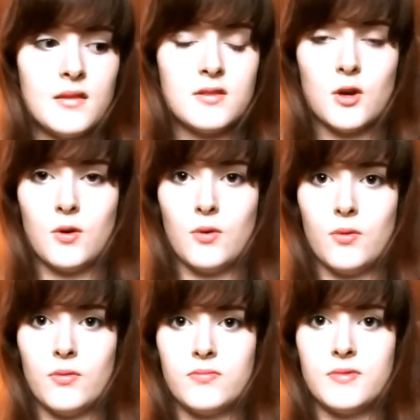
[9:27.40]

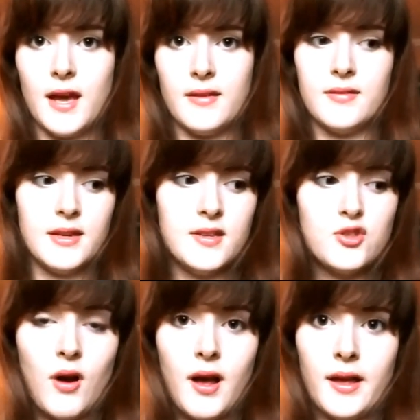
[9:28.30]
So yeah, it is
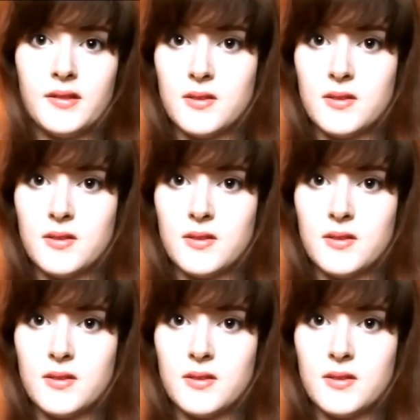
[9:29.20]
drying,